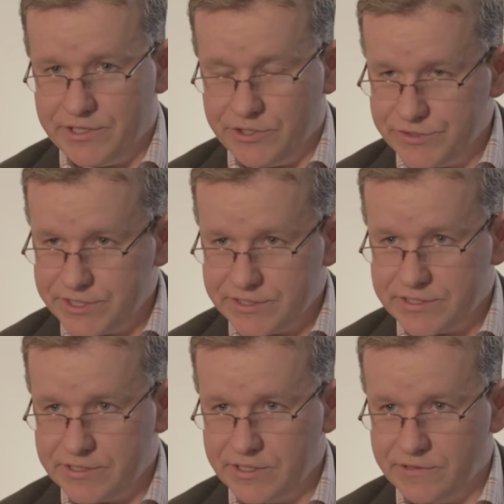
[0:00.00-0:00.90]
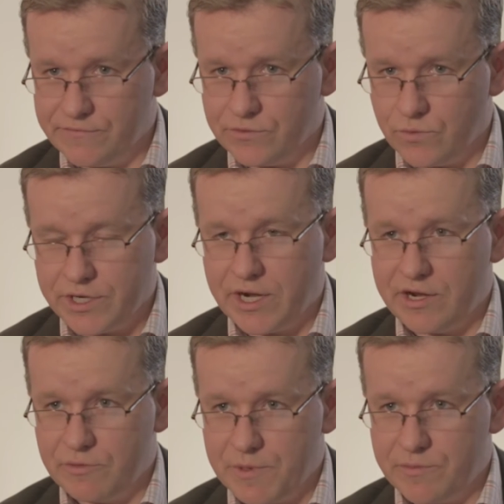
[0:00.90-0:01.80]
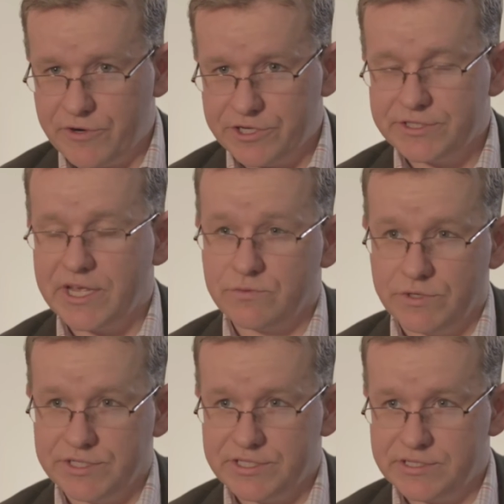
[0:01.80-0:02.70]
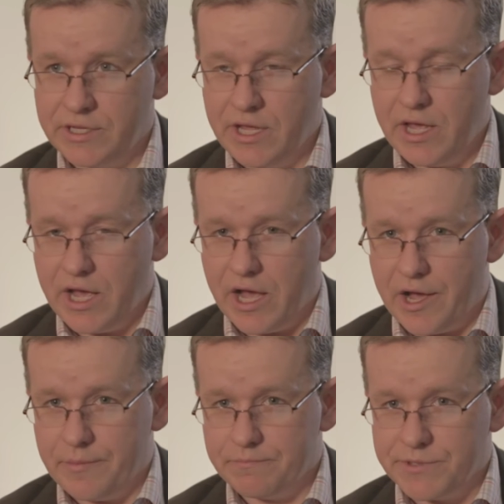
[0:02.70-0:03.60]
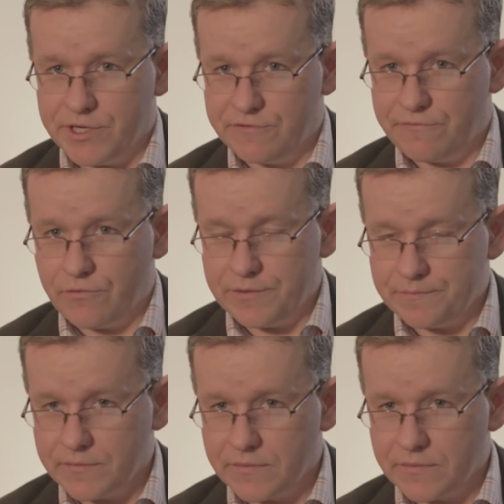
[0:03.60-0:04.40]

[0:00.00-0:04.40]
can use it. If you're working on a repair project, that's what it's um, geared for.